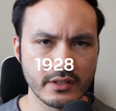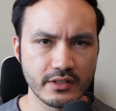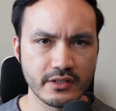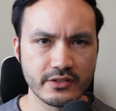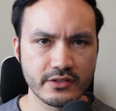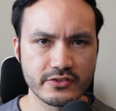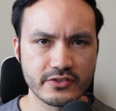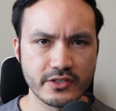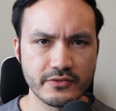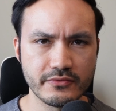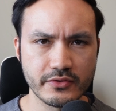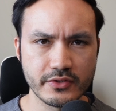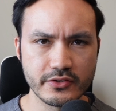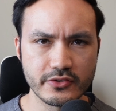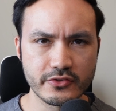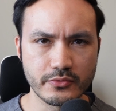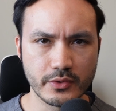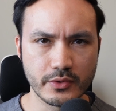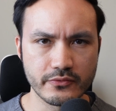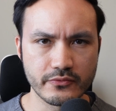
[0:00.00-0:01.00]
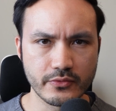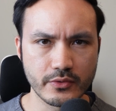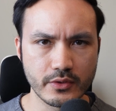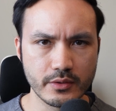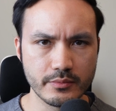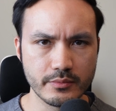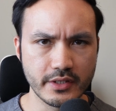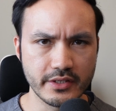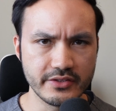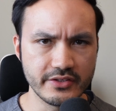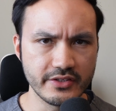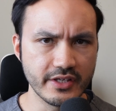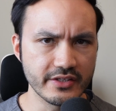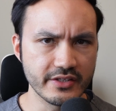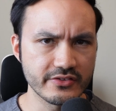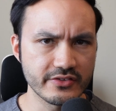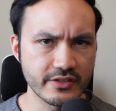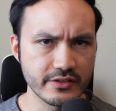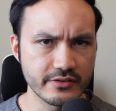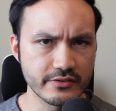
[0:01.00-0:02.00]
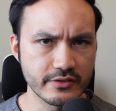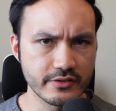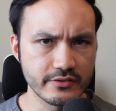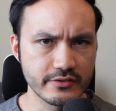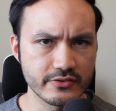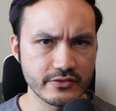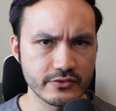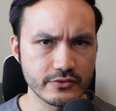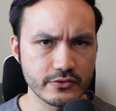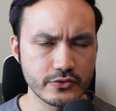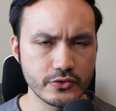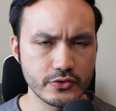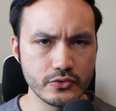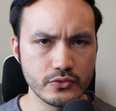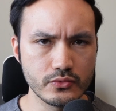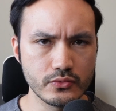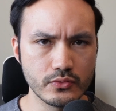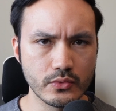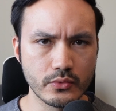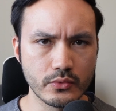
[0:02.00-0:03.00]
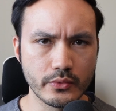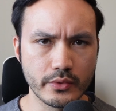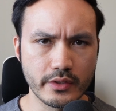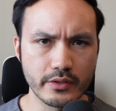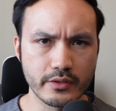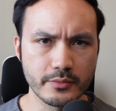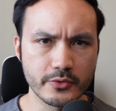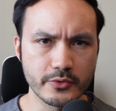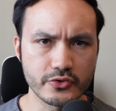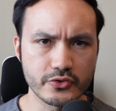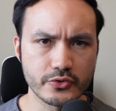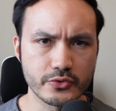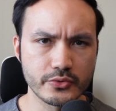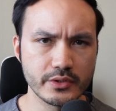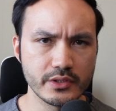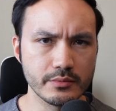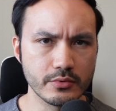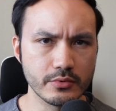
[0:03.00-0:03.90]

syphilis went from a death sentence to one of the most treatable